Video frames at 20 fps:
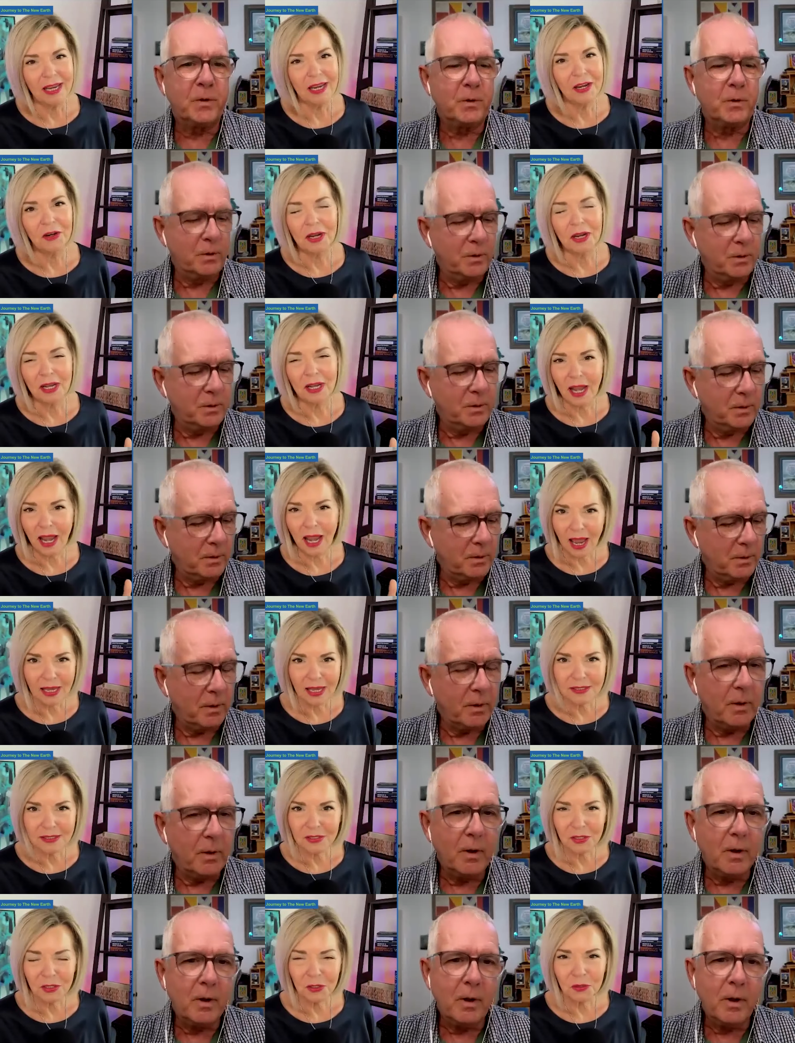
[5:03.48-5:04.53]
Speaker 1: here and
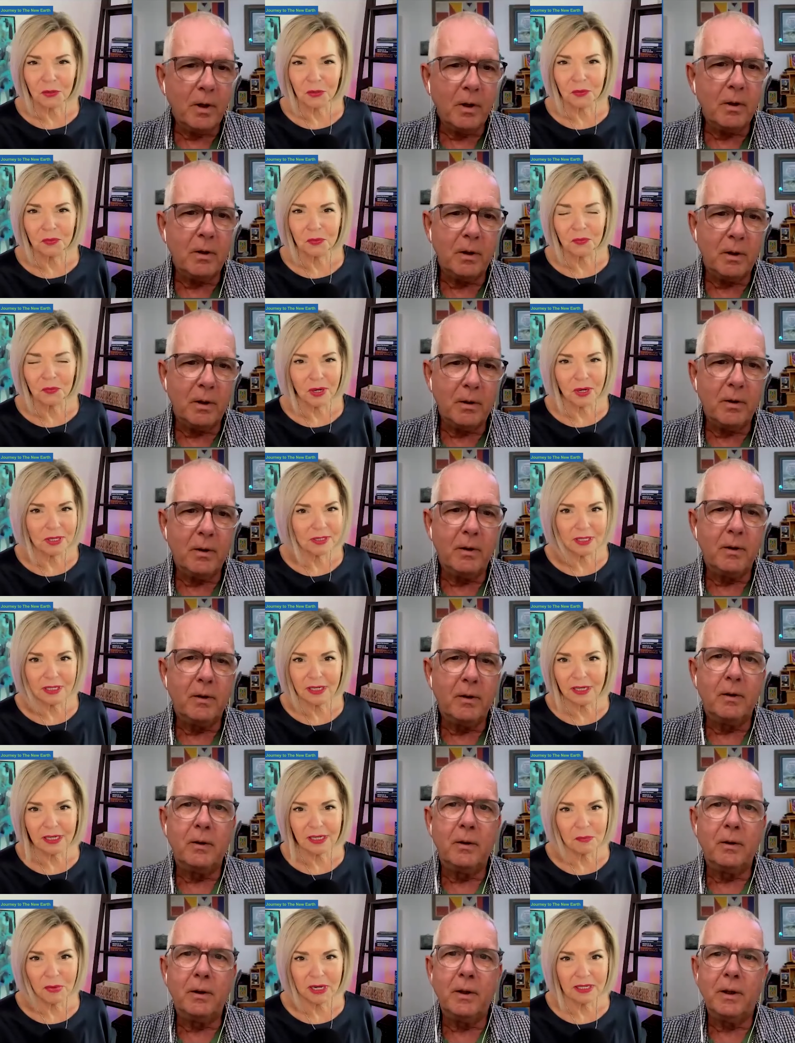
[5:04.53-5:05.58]
ask you, wasn't
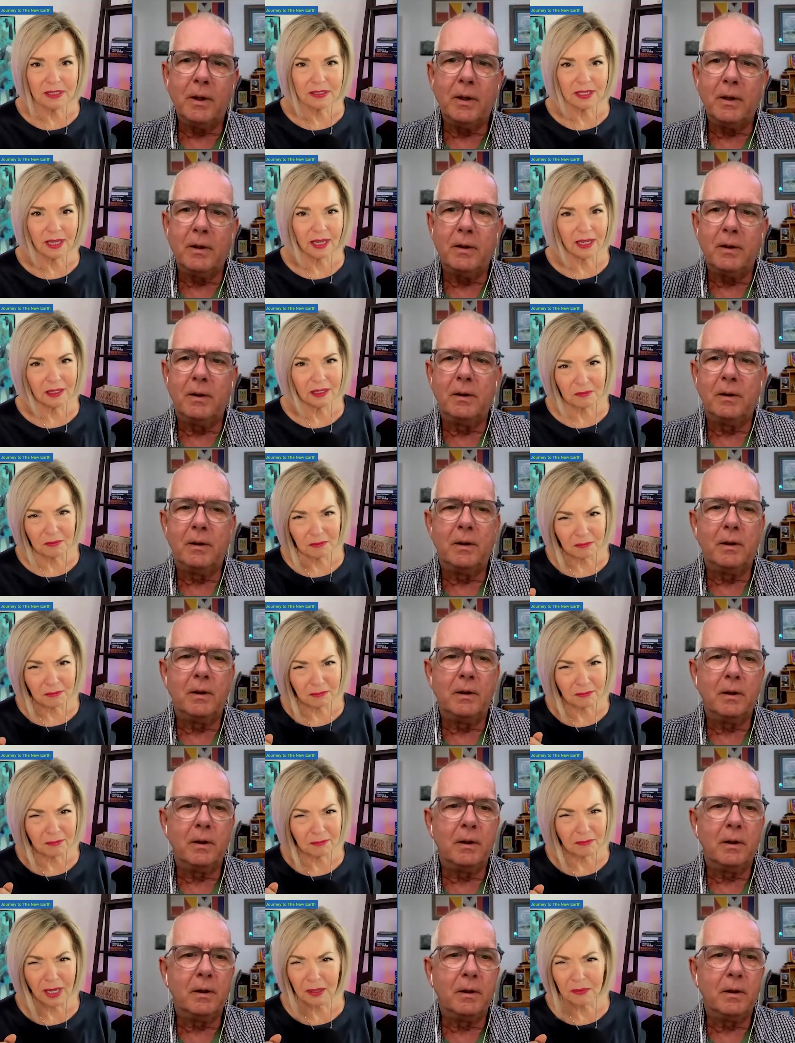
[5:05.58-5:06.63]
anybody saying
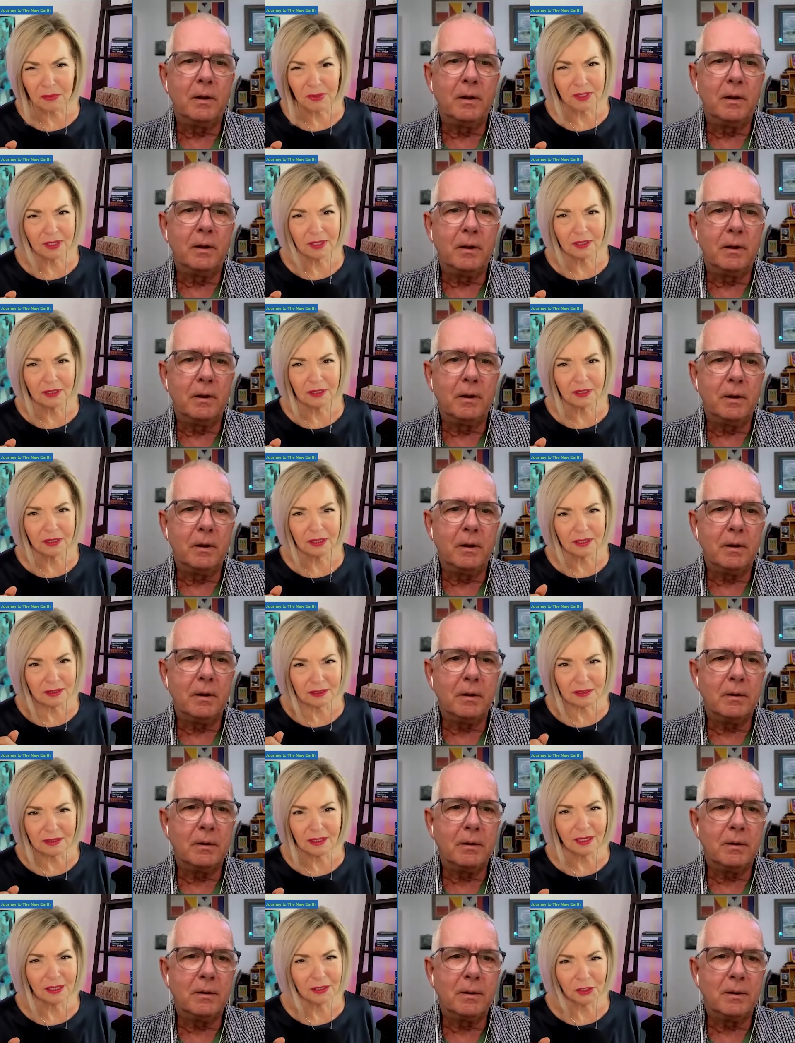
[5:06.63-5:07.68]
maybe this
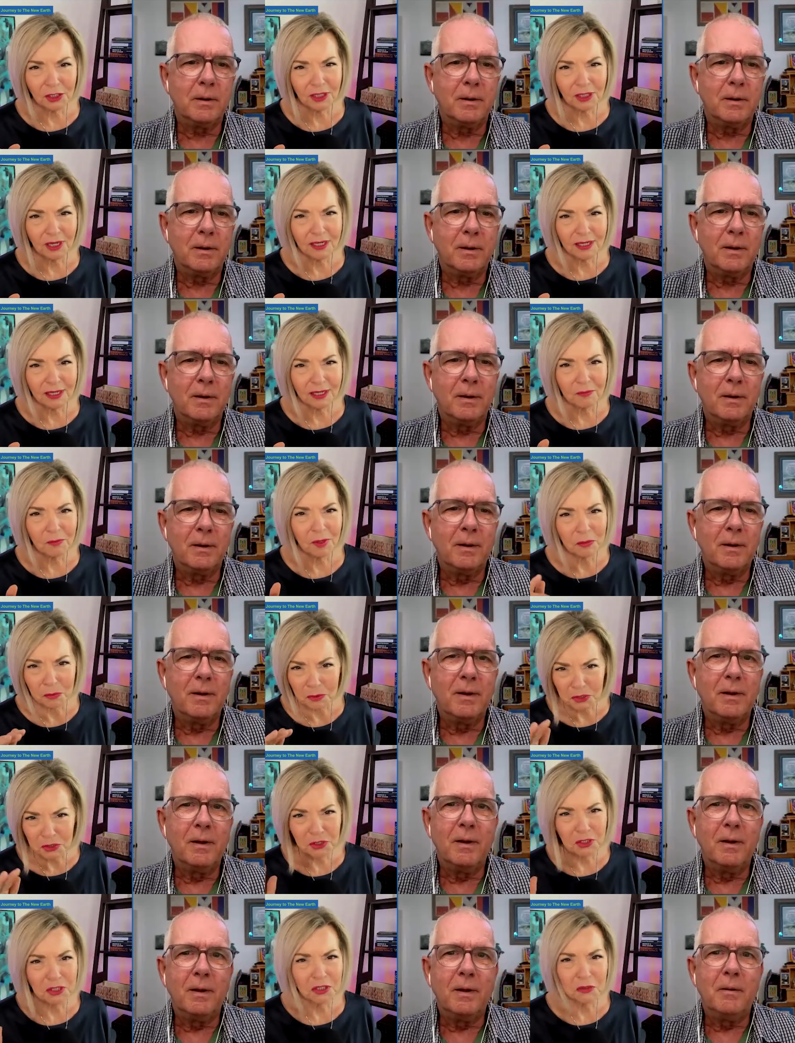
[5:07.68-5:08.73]
is not a good idea, maybe
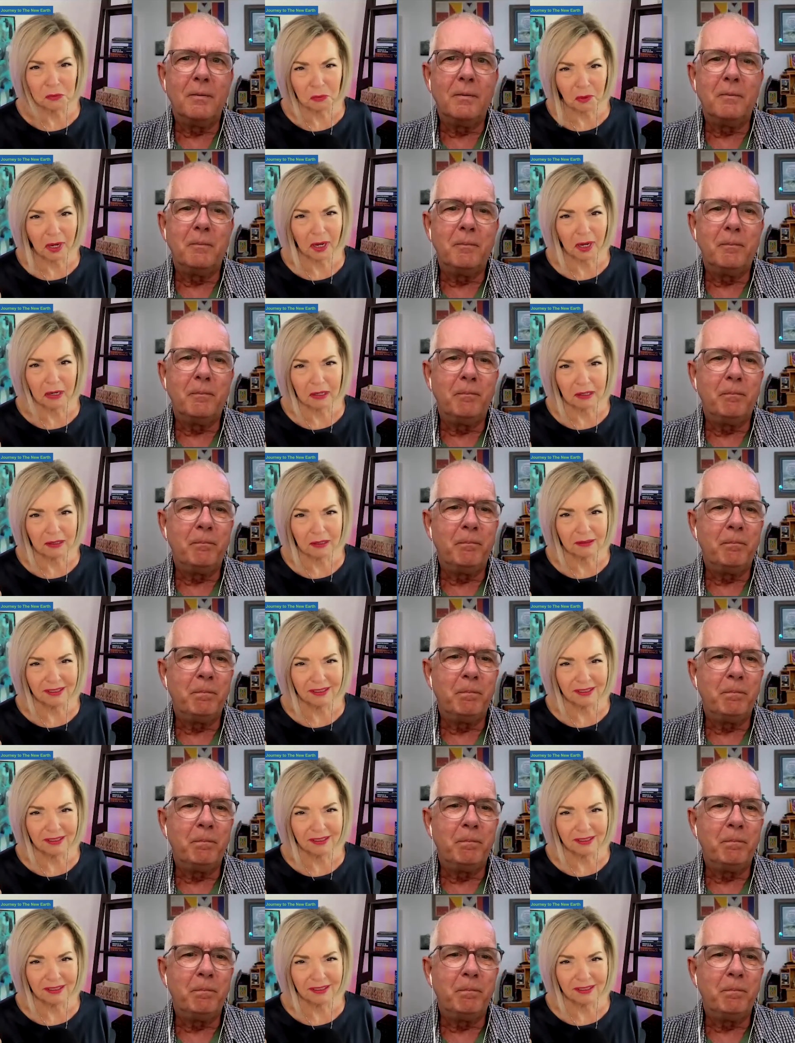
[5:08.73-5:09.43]
we should just wait?